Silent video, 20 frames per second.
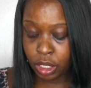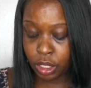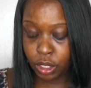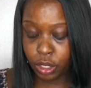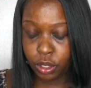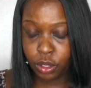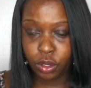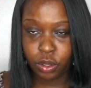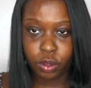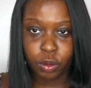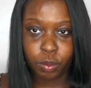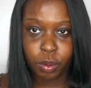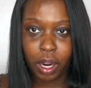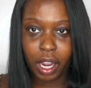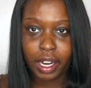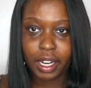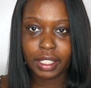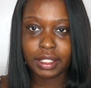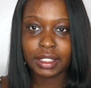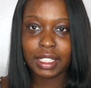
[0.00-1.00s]
new
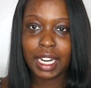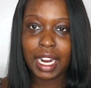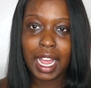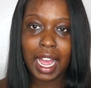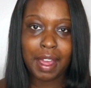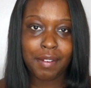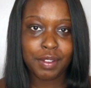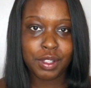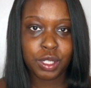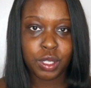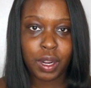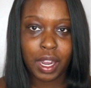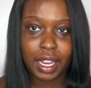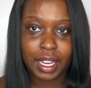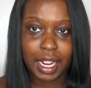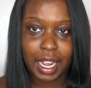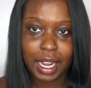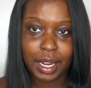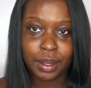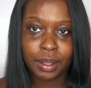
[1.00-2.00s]
products that I haven't tried
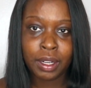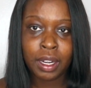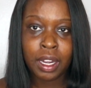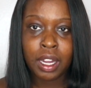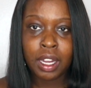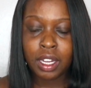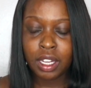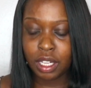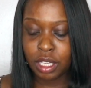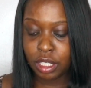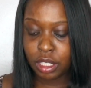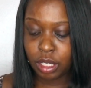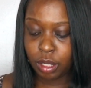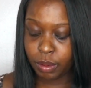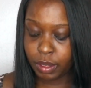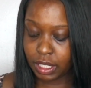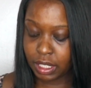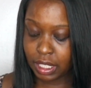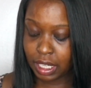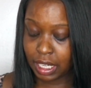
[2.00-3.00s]
out, so
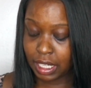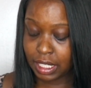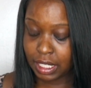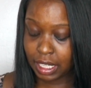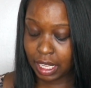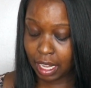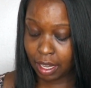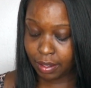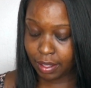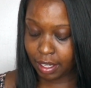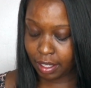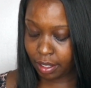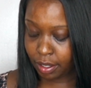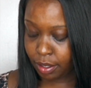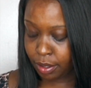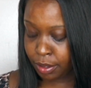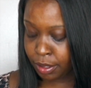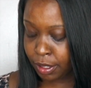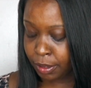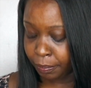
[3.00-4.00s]
we're just gonna see how that
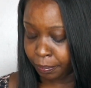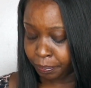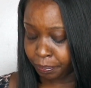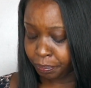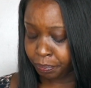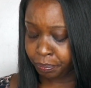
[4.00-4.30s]
goes.